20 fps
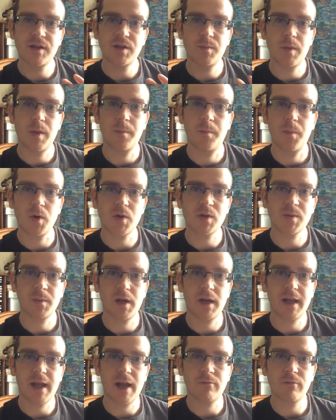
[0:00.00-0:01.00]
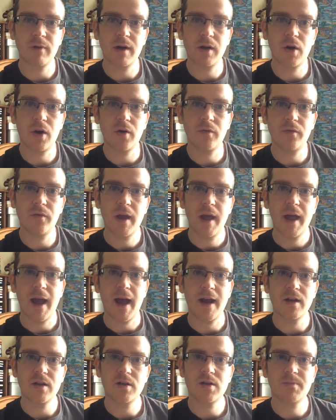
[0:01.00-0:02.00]
some of the books I'm going to get rid of,
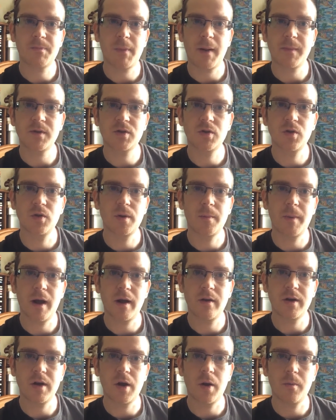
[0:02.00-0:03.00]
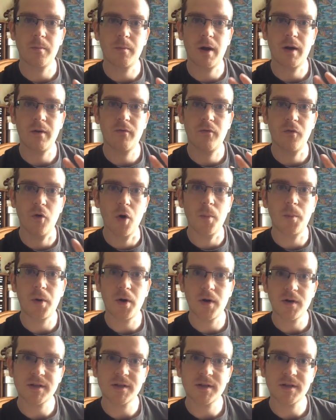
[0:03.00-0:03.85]
and just perhaps talk about, you know, my thought